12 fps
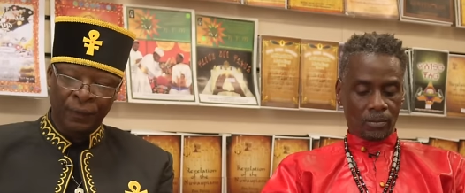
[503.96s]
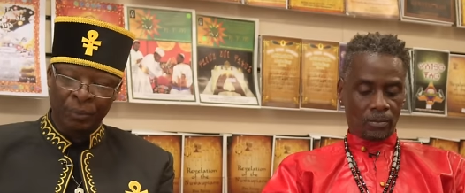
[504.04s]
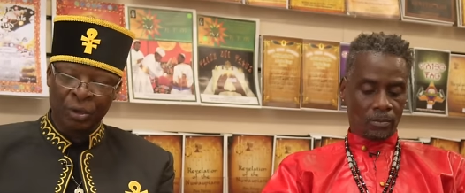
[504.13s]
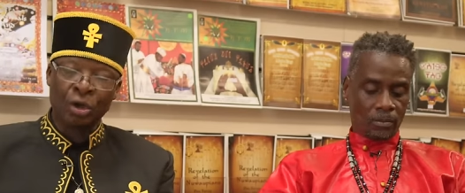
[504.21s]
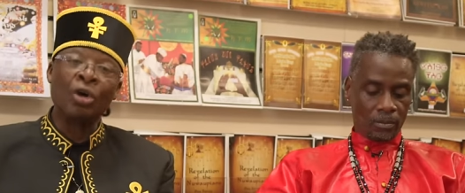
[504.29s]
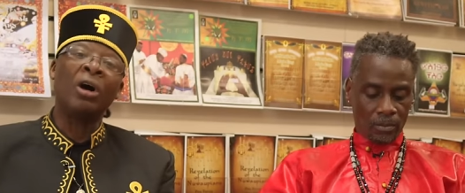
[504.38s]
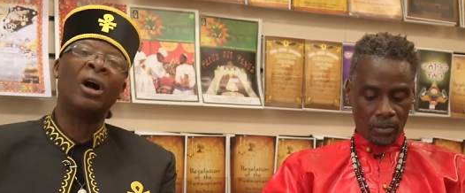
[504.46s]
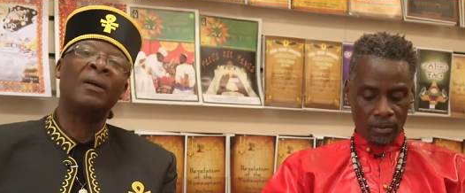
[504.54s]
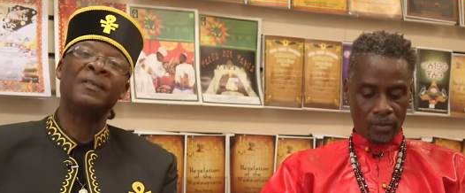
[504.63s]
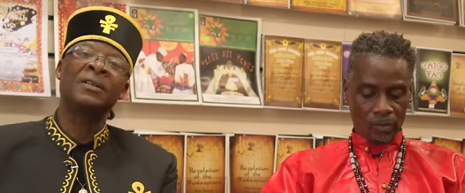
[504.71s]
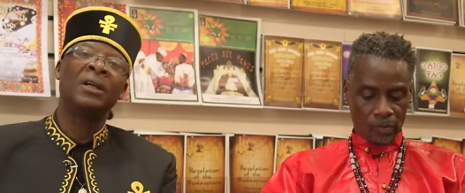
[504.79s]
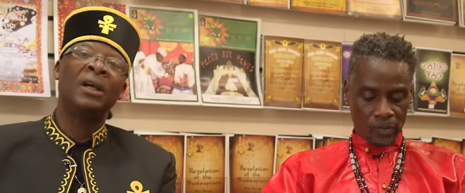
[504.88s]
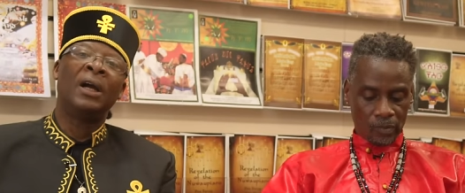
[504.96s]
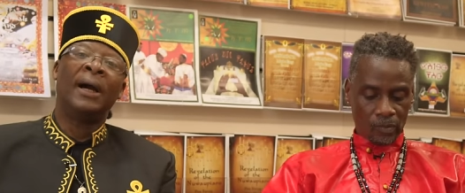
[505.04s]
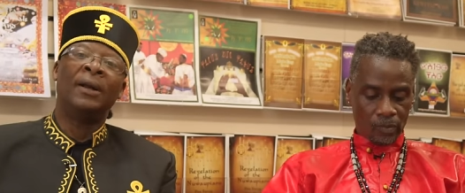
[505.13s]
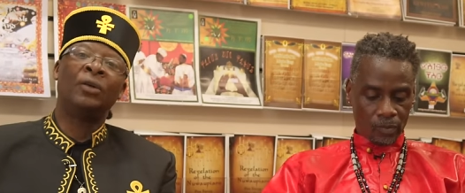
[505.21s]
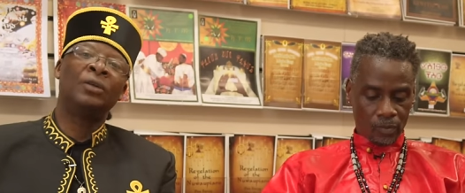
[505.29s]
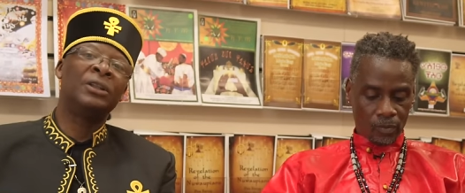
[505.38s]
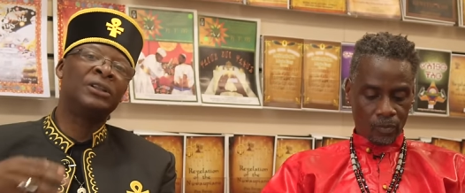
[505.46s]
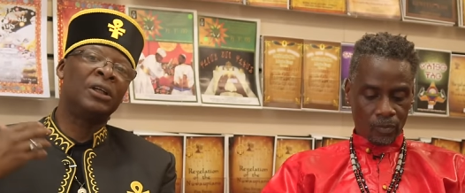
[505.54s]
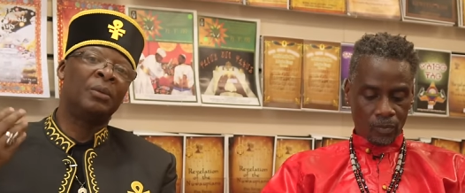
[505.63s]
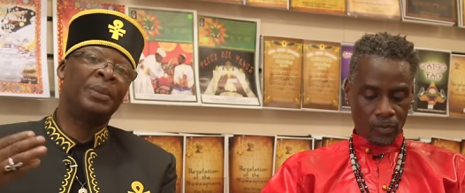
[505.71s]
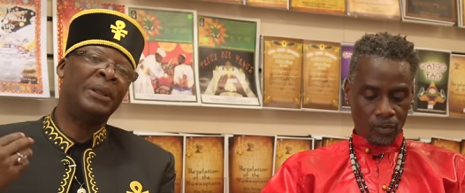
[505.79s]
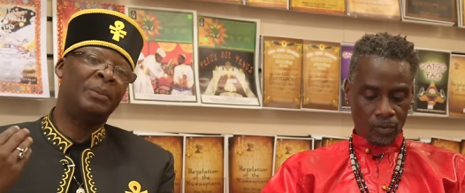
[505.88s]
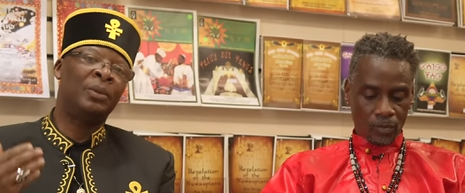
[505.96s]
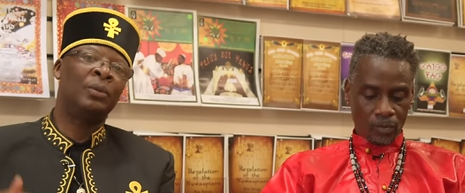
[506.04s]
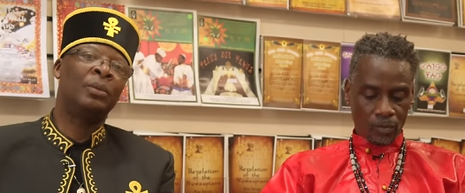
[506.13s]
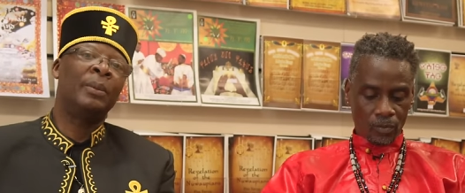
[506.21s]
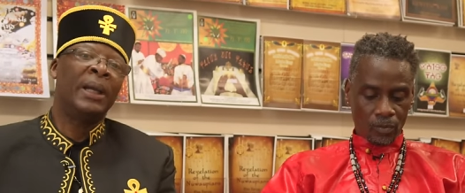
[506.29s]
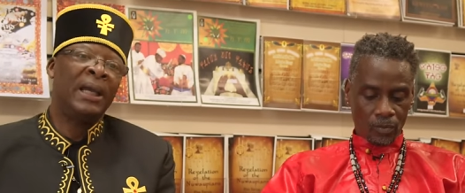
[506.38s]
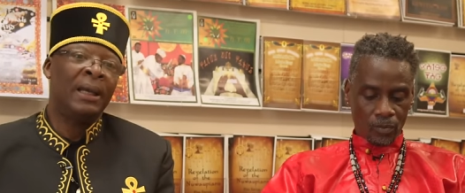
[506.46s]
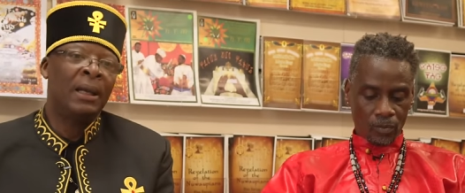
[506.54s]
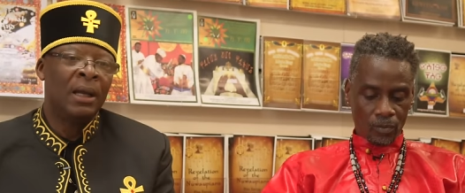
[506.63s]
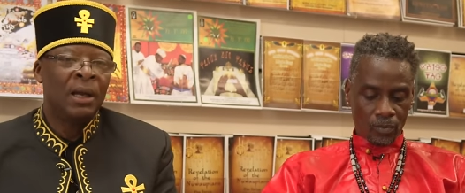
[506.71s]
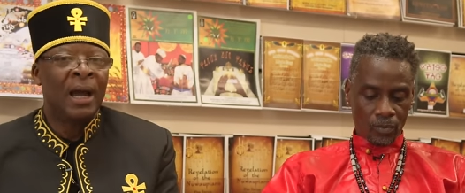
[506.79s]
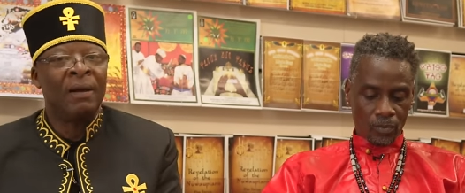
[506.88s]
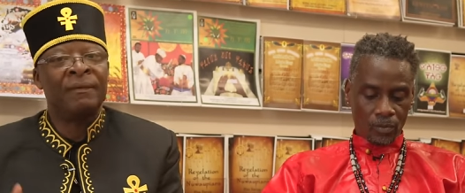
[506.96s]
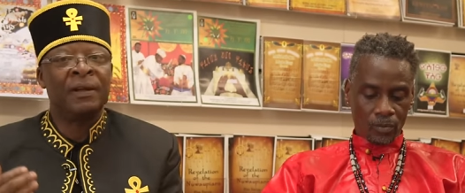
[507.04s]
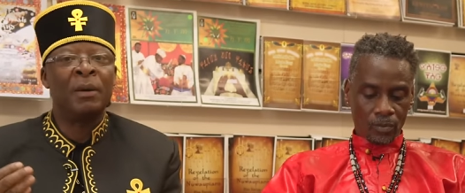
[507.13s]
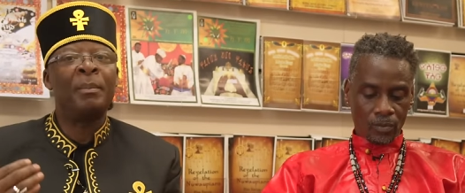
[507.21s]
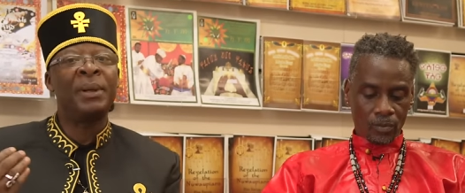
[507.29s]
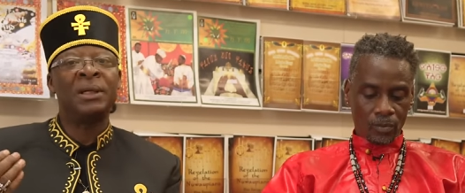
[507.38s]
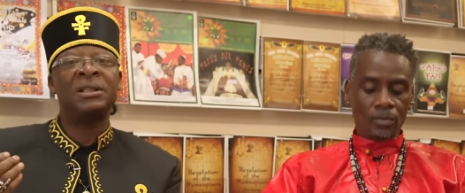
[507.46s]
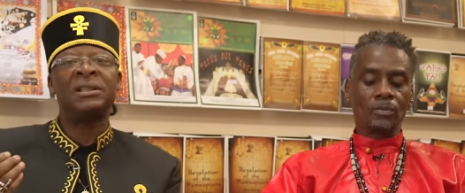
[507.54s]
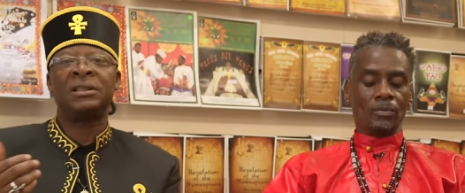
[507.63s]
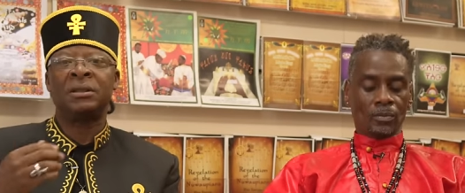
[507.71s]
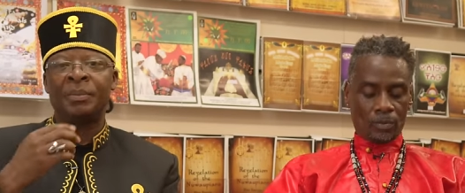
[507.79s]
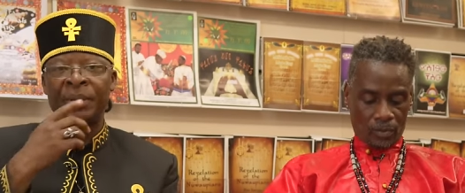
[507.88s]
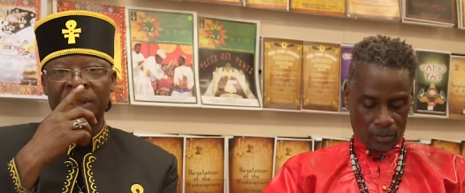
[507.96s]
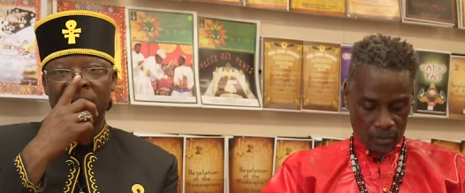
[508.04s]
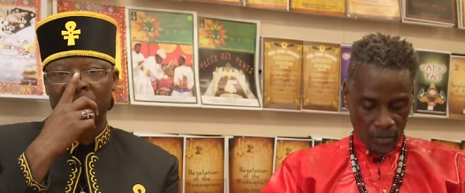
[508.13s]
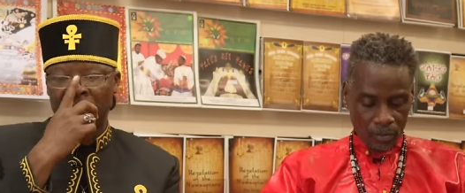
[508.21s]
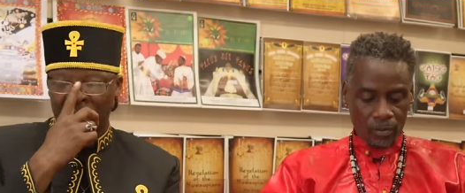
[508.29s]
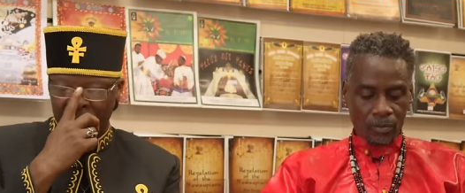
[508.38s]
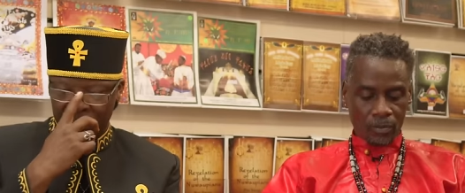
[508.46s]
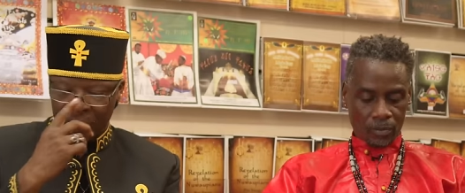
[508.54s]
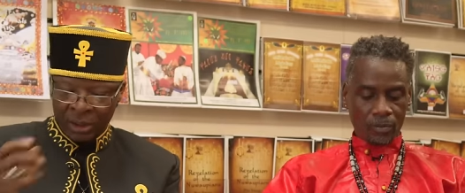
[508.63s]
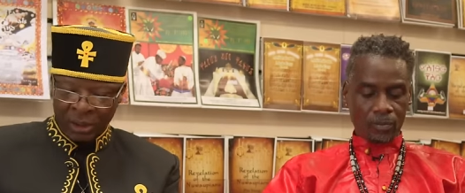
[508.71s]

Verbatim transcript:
Speaker 1: from crafts, and only certain people may have the ability to, to pick them up.